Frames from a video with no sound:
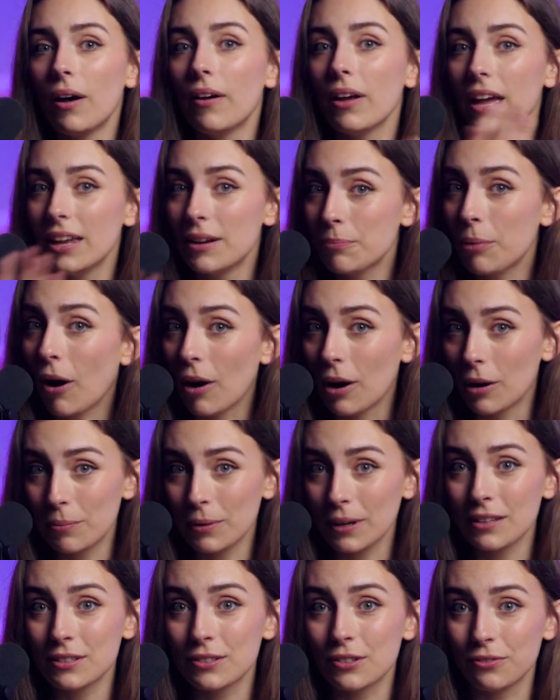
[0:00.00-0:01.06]
in part
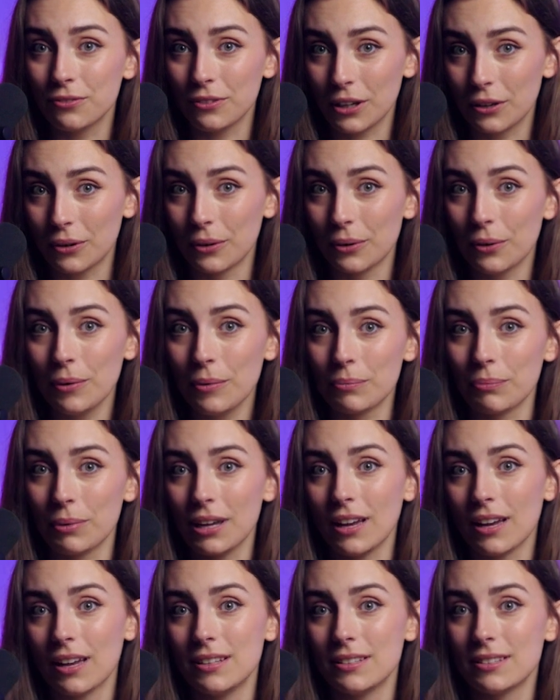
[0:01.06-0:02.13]
because of you,
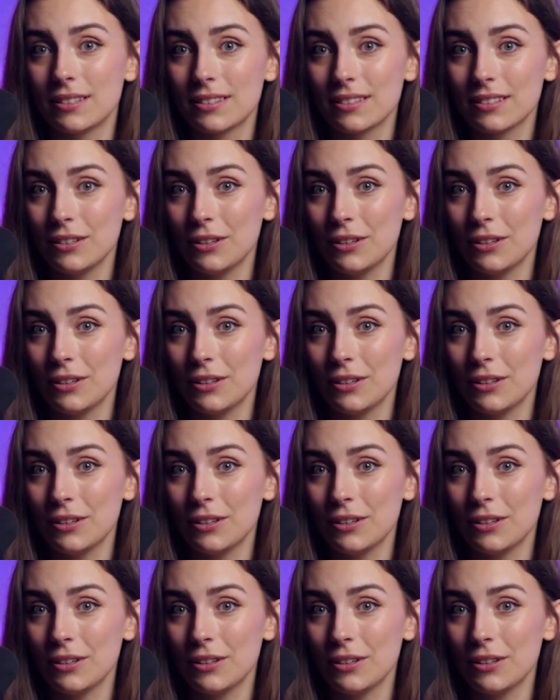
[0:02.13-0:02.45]
because,